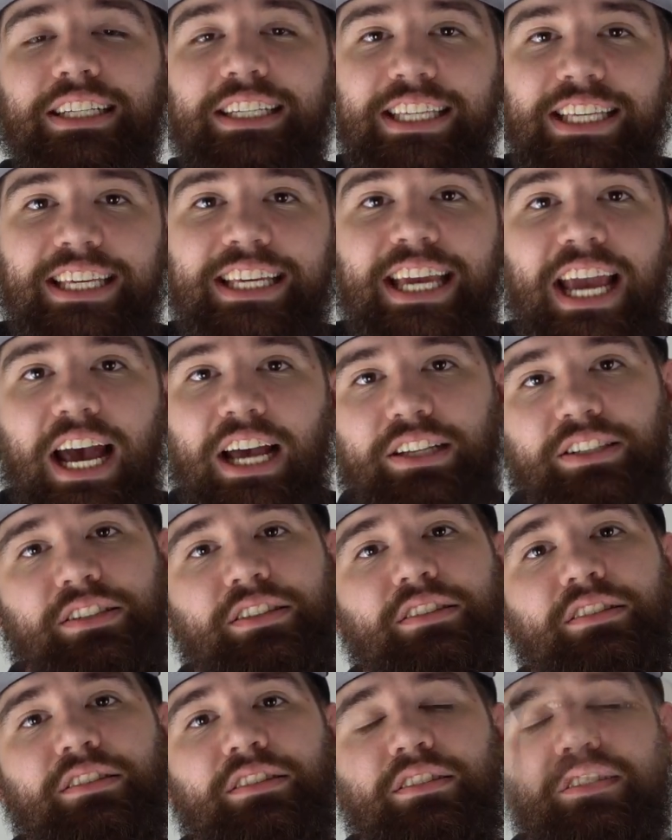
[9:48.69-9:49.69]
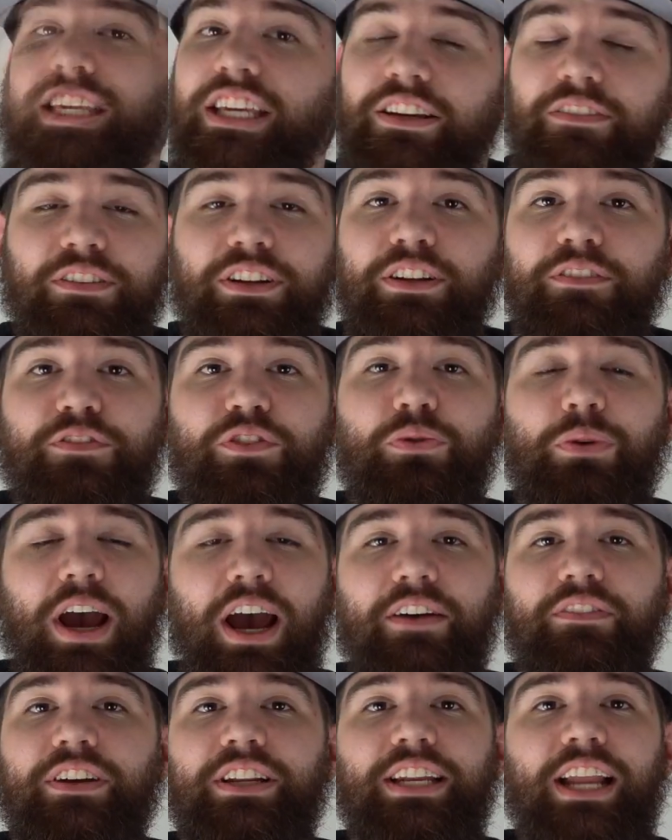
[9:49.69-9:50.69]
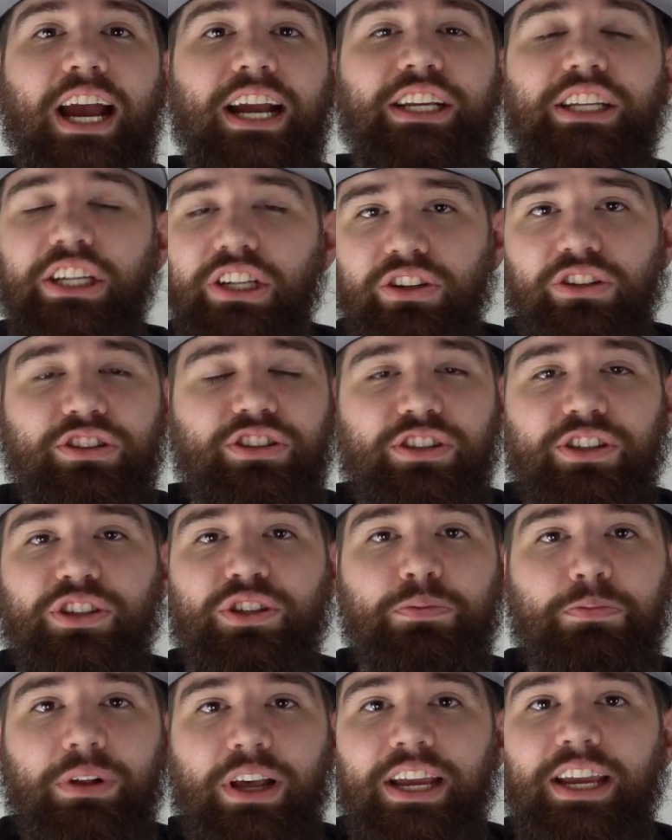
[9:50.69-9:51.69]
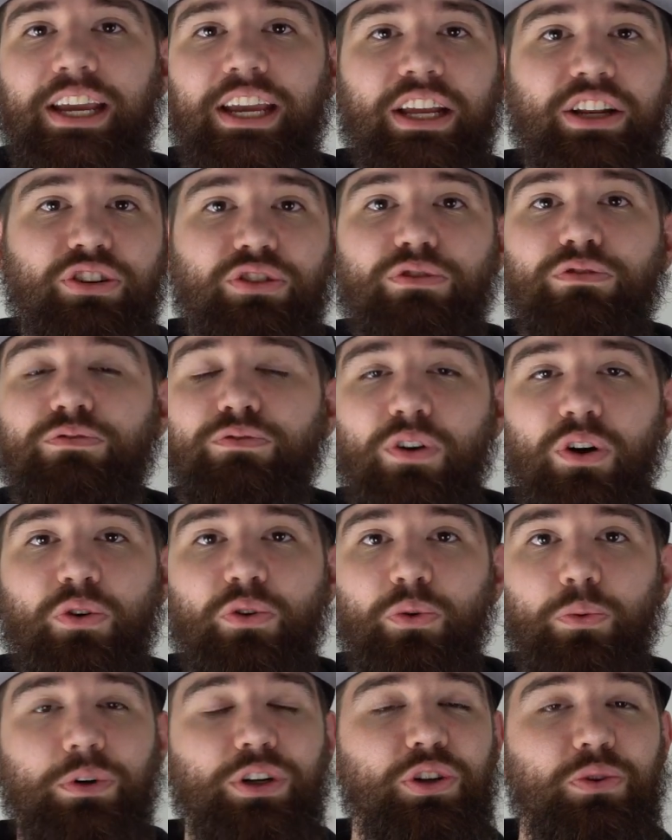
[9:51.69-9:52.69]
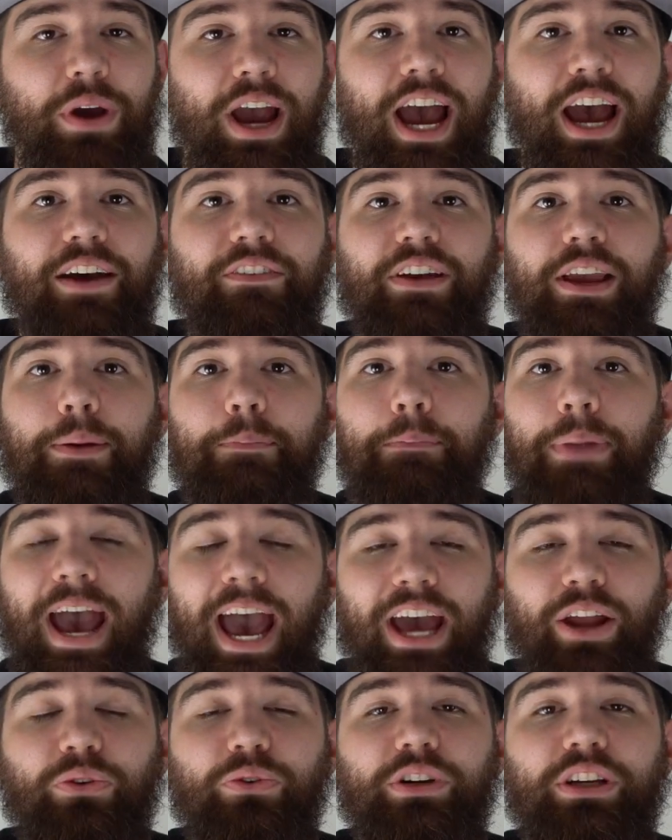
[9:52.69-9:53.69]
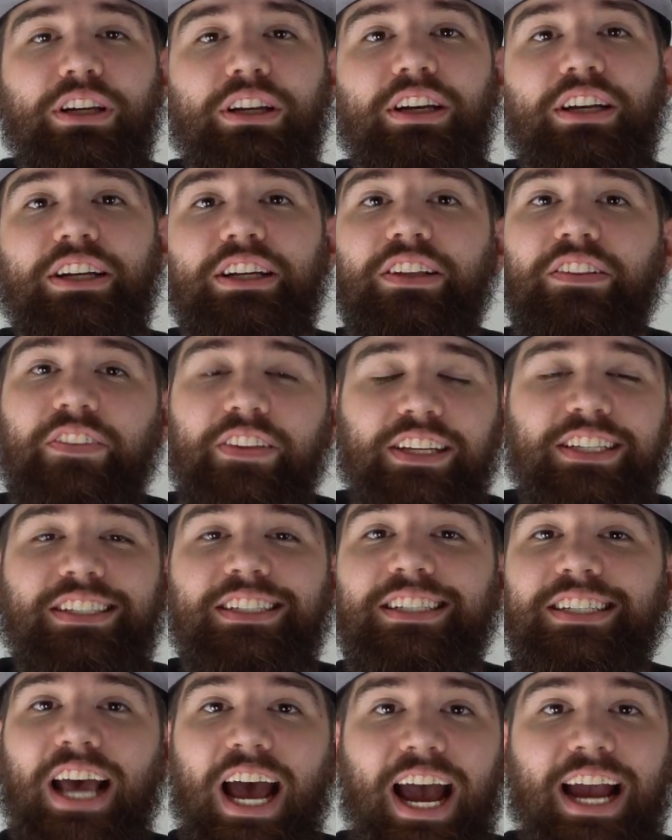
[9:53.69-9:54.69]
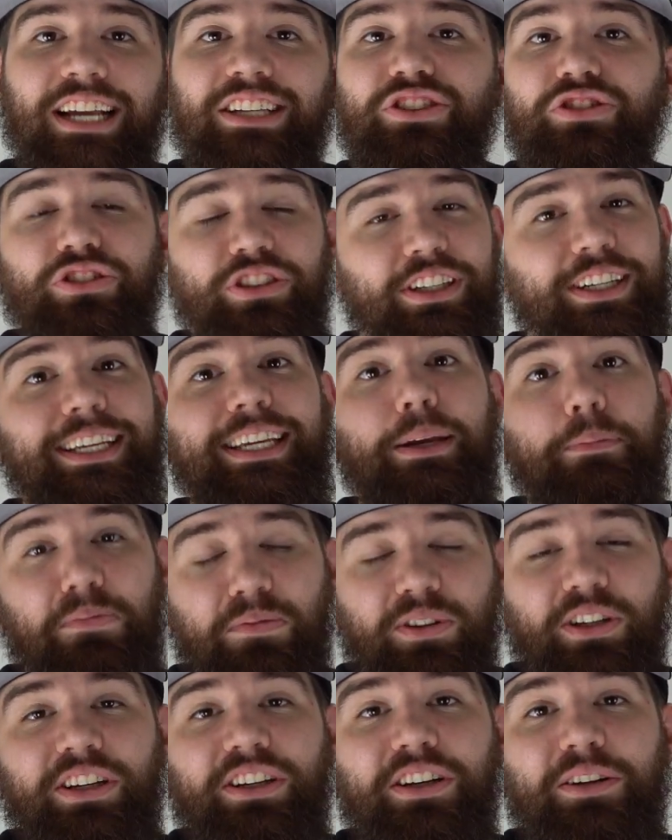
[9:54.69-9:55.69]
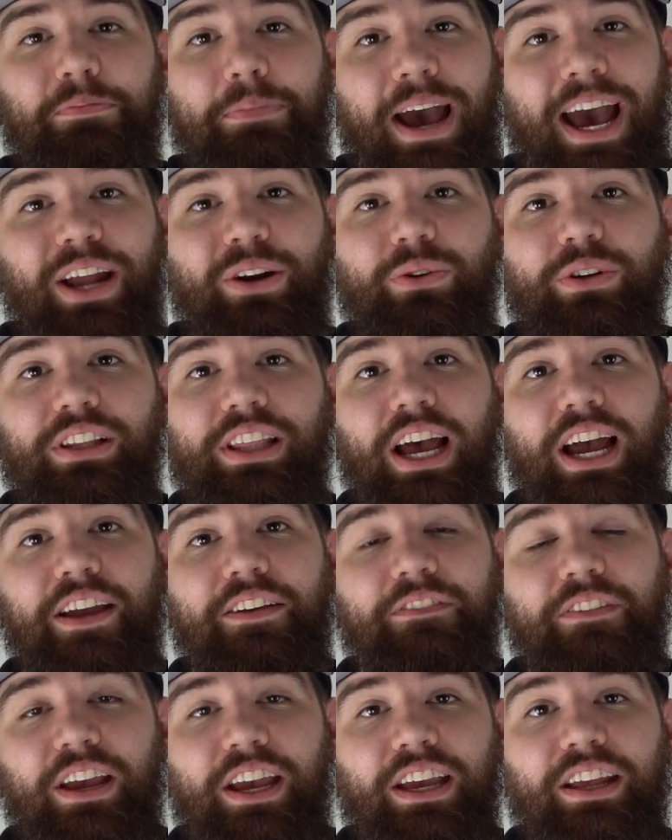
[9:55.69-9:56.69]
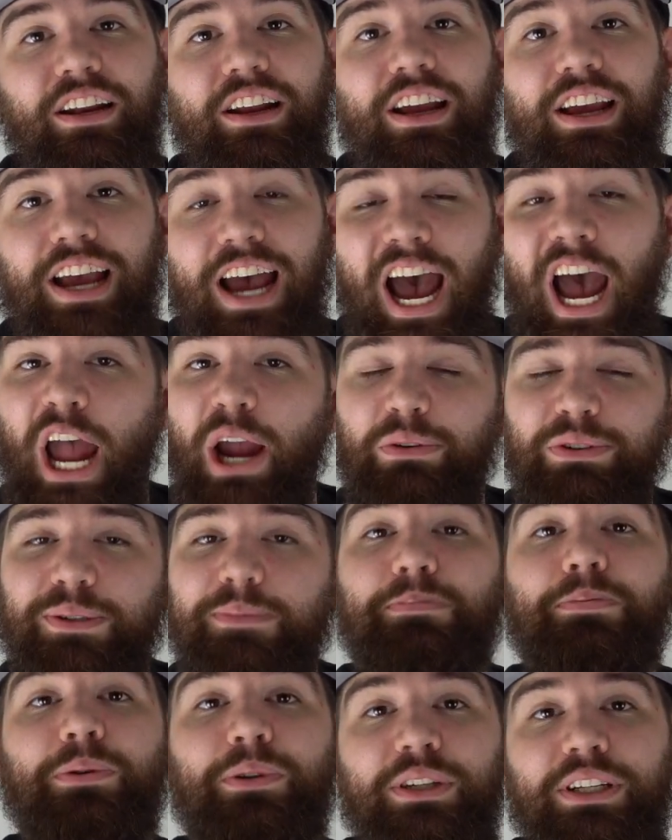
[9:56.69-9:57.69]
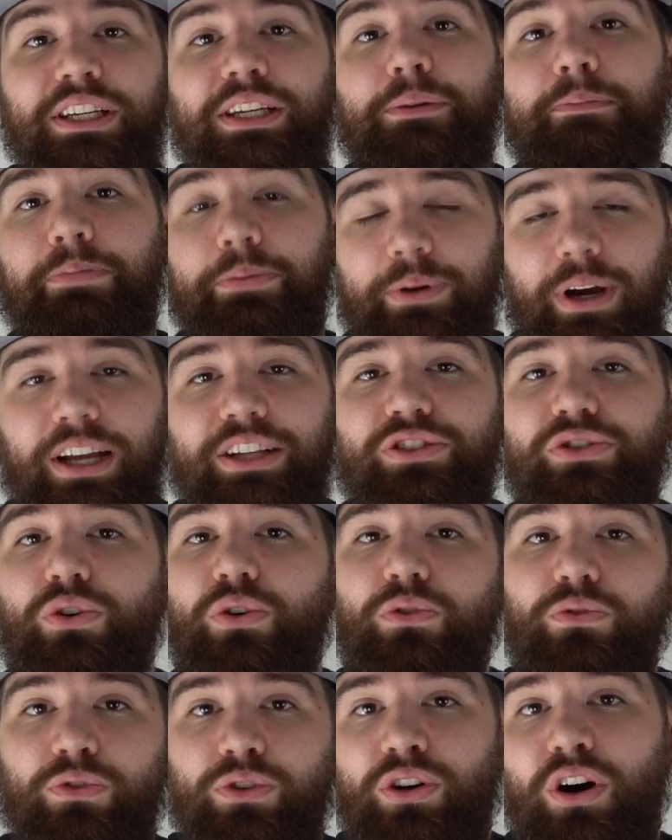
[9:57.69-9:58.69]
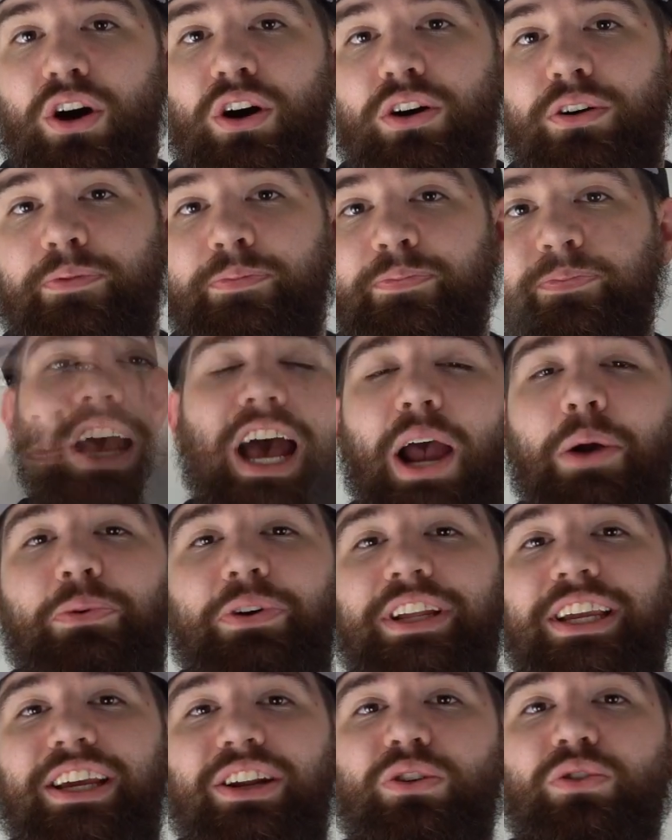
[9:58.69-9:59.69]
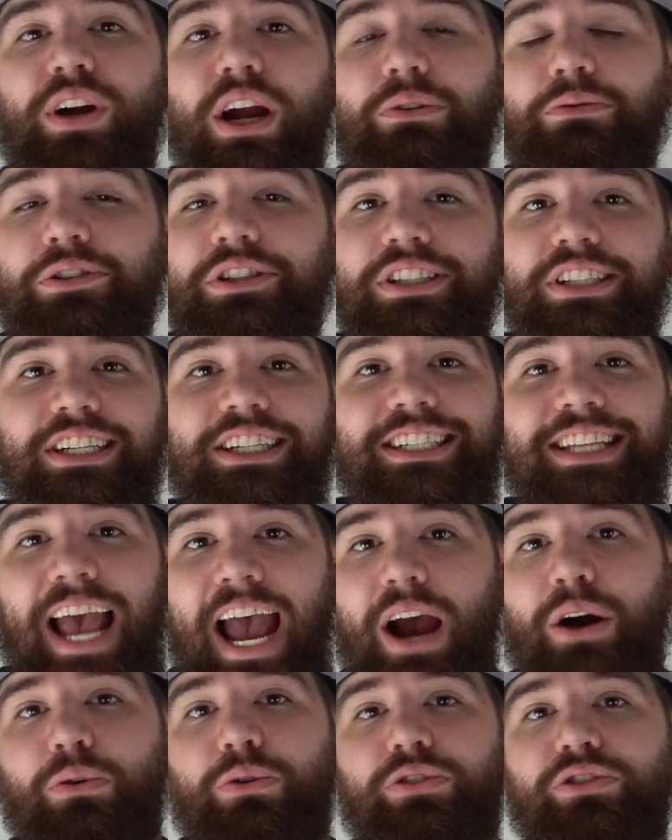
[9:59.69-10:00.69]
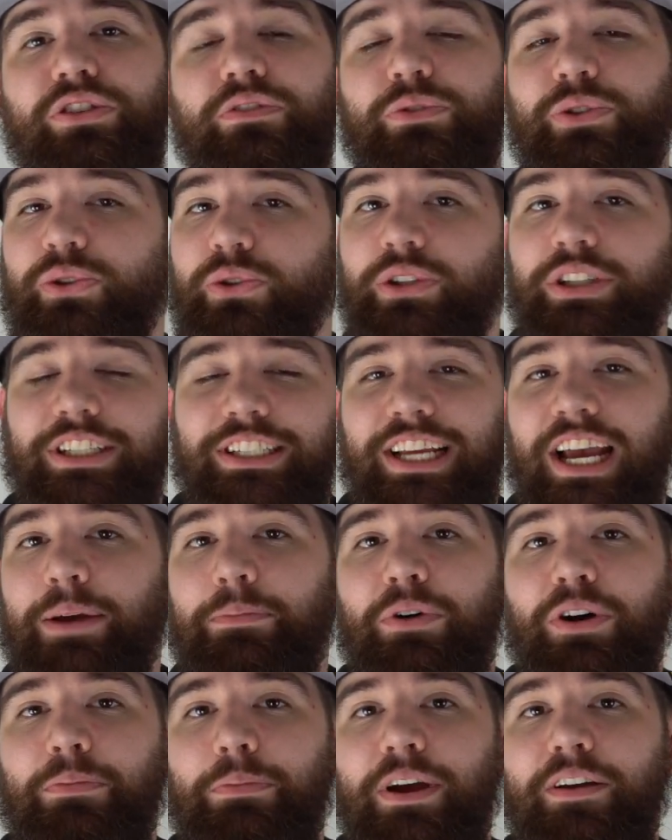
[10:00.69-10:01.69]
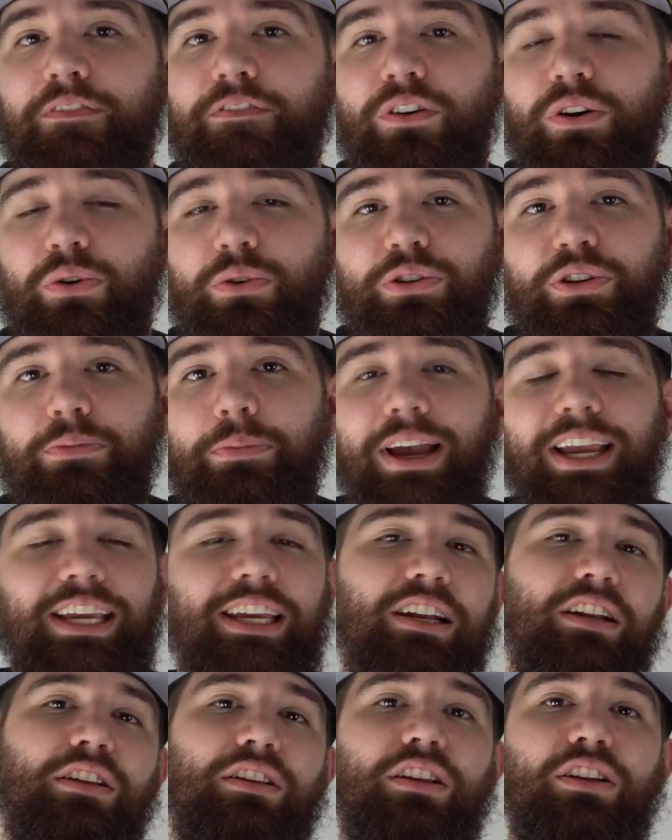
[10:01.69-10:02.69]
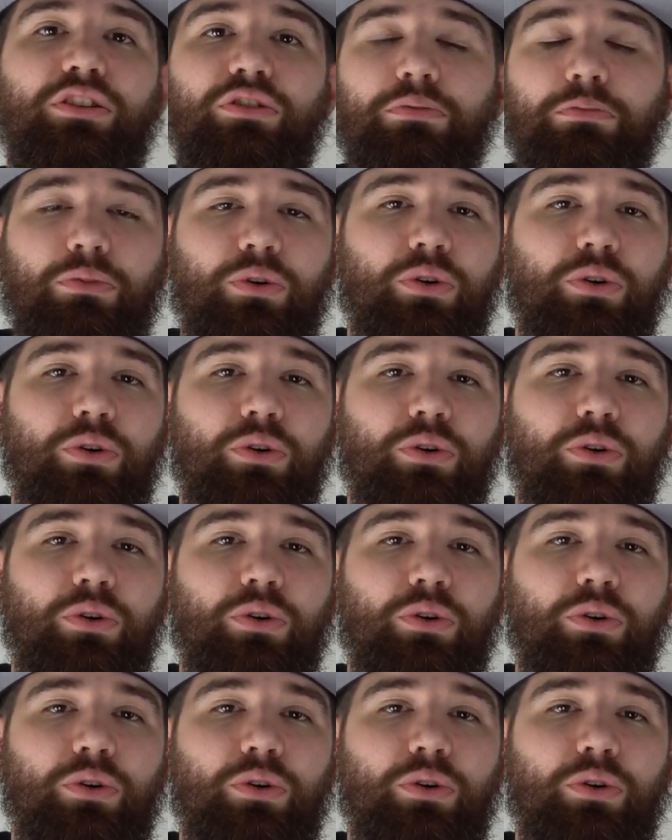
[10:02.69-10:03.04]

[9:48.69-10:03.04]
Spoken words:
yes. Even if you have a 90 Hz display in your phone, when you have a battery this size, you're going to get pretty good battery life, and I was pretty impressed overall. I would get around 6 hours of screen time on my phone. You might get a little